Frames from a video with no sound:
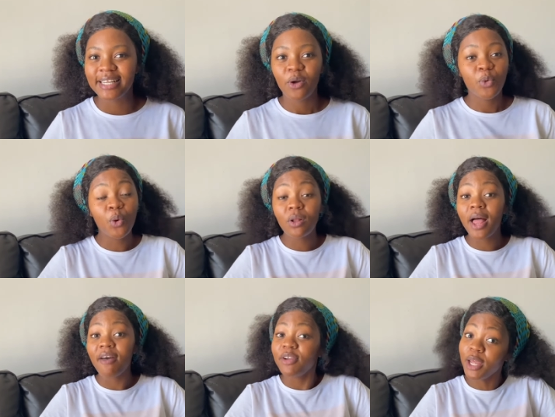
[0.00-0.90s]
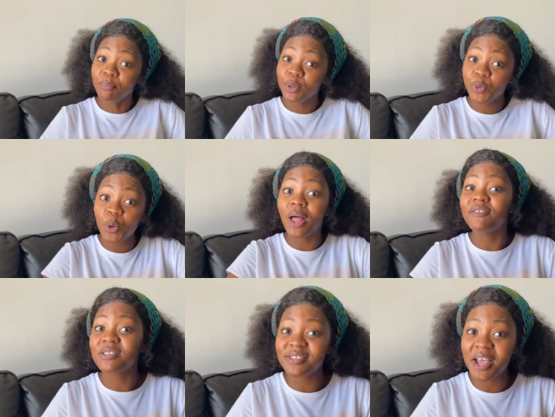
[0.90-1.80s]
we all have an input, we all have a
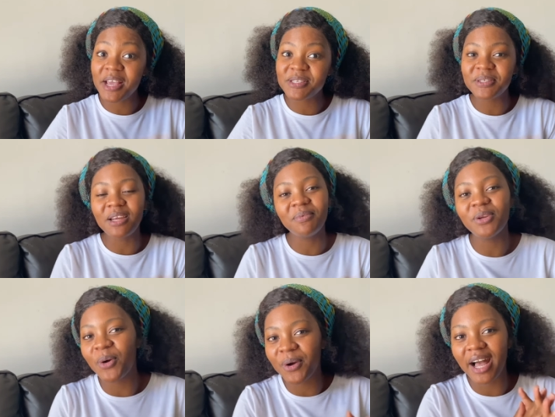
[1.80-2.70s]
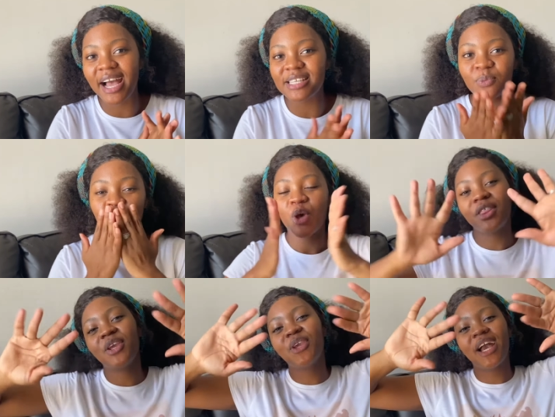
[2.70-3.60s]
say. So let me know, guys.
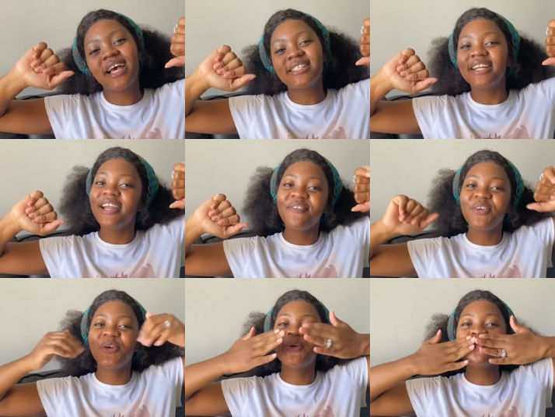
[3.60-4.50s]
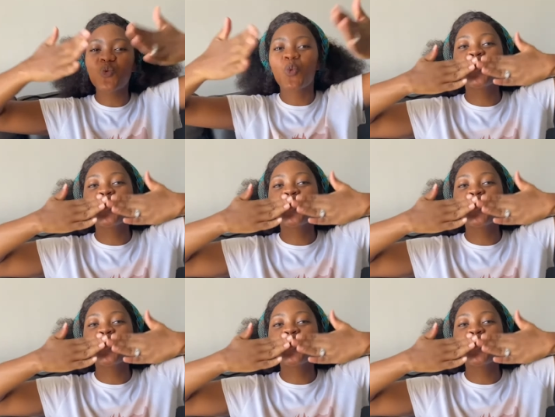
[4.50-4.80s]
Thank you, guys. Love you.